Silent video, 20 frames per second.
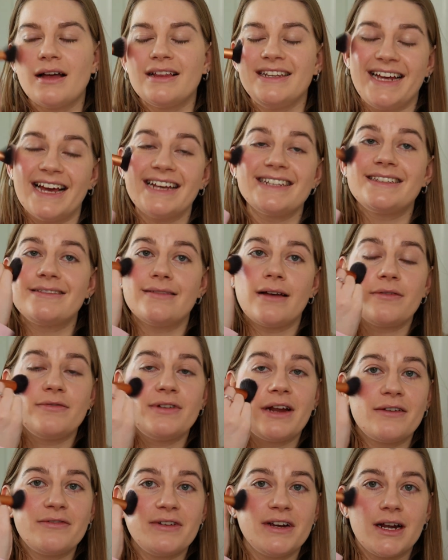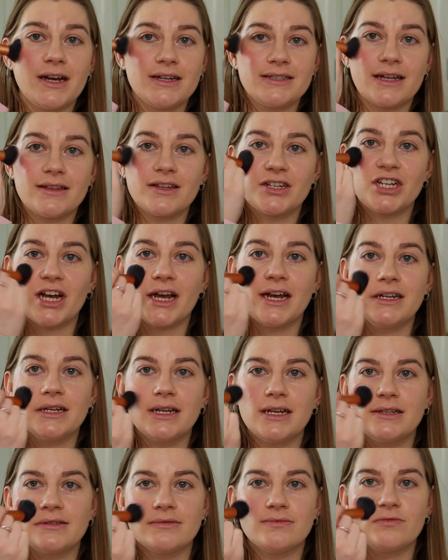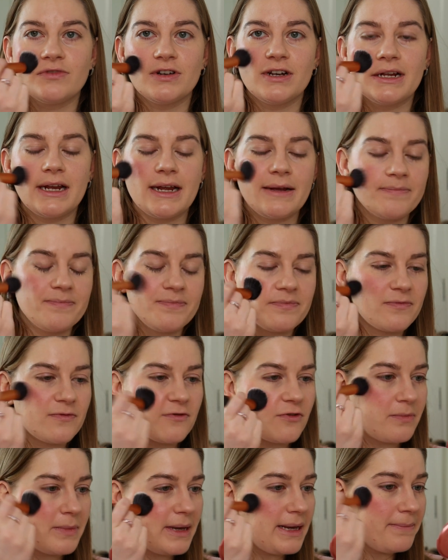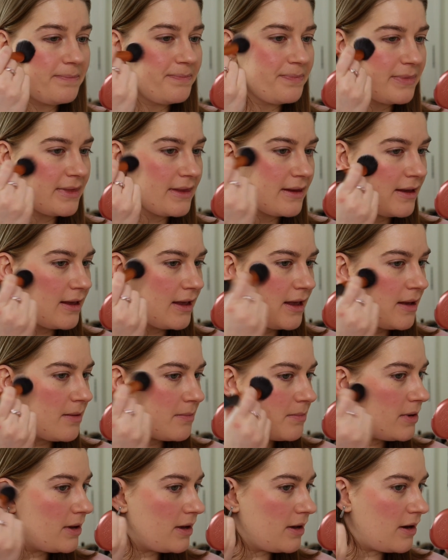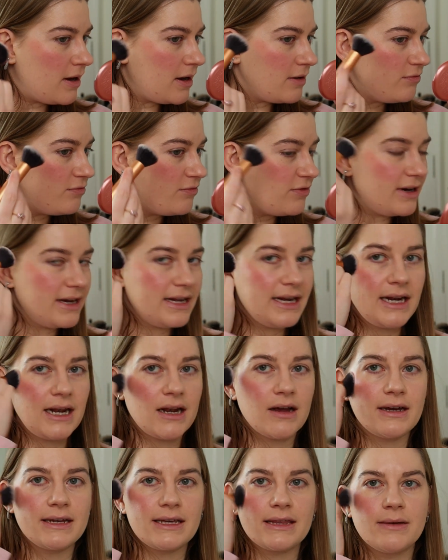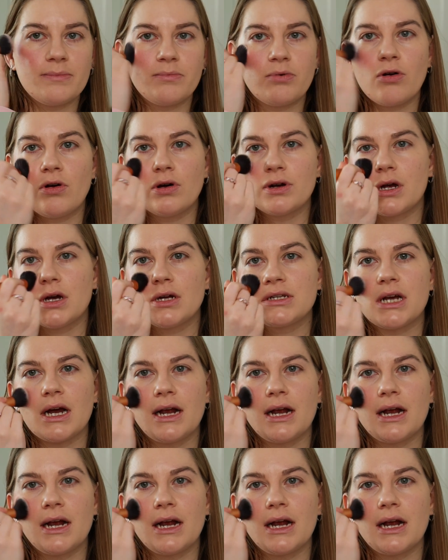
Yes, I've now realised that the shade isn't really for me, but I really like the product.